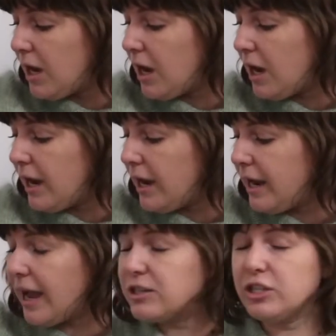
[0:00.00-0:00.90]

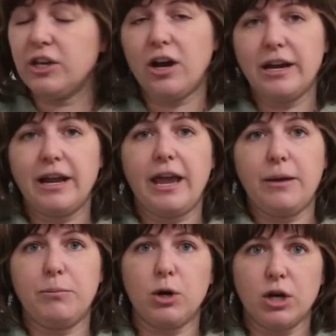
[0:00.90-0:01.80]
I actually got a
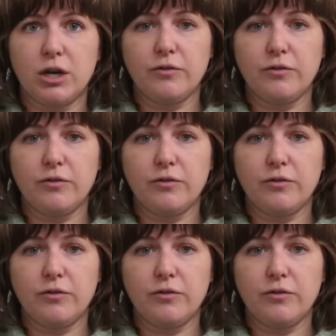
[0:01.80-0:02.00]
book